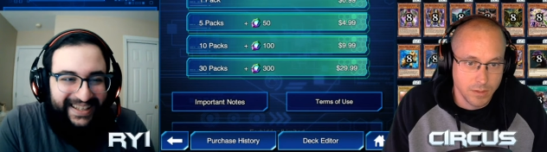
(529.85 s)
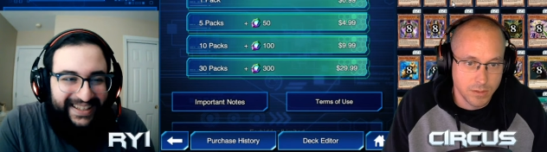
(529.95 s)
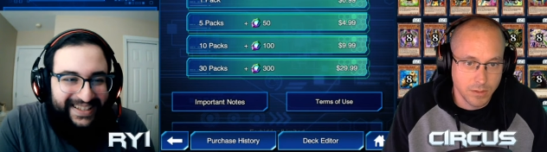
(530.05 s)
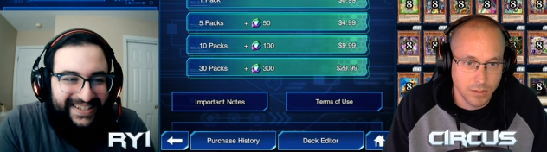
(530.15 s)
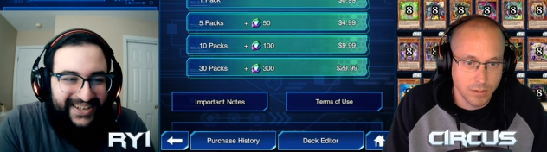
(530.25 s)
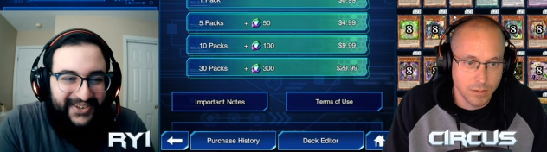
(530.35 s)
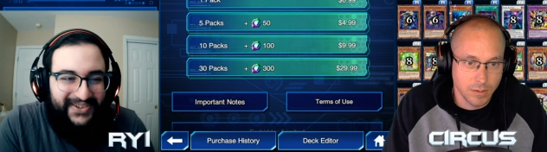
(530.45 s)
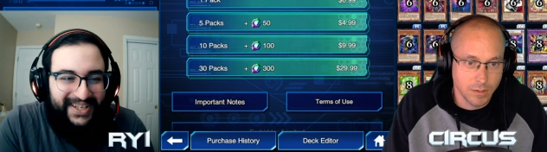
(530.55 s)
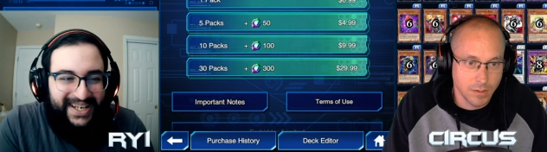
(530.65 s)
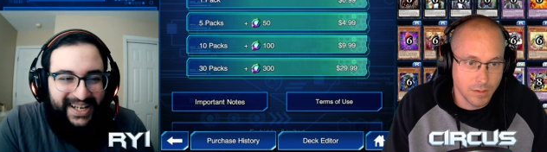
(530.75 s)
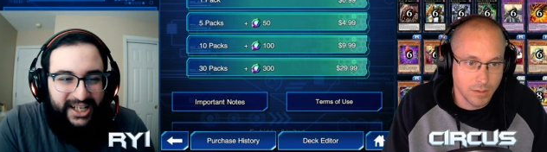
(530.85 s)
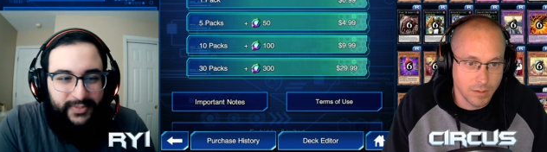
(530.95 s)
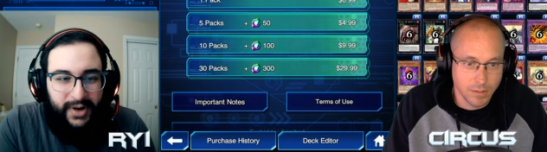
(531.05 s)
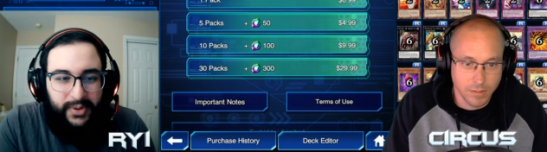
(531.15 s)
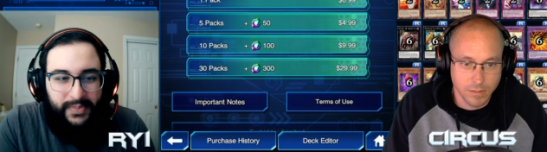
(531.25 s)
Speaker 1: so, so
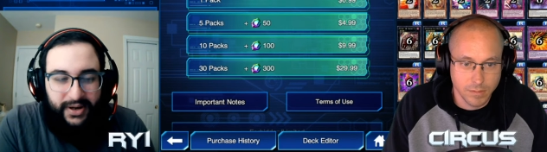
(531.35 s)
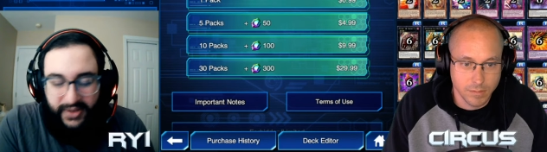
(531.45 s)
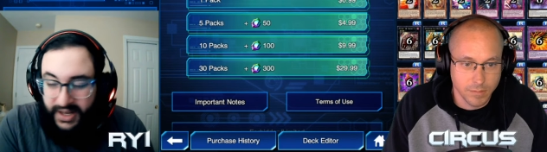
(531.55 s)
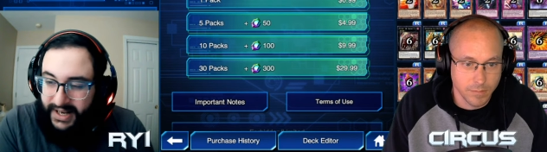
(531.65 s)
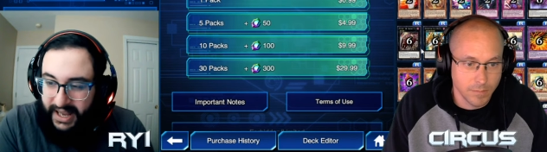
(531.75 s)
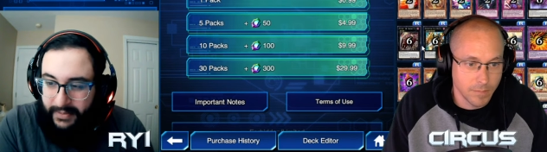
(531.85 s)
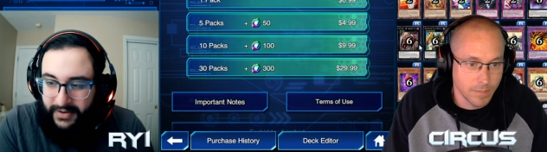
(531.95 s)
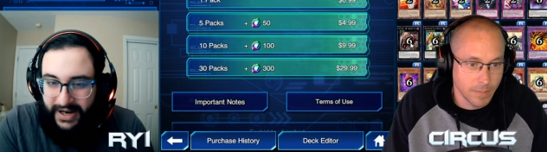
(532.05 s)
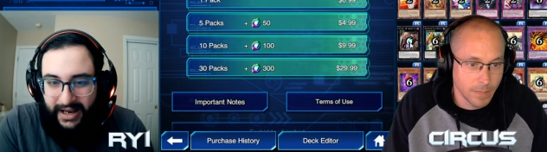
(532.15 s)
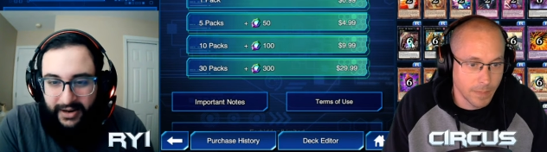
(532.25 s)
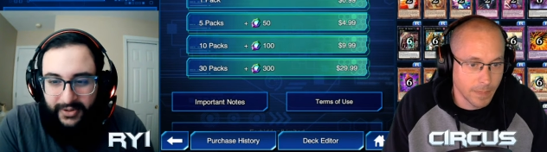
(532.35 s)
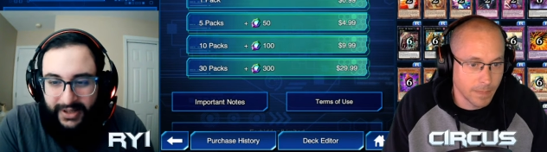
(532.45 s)
it's probably better that he came out now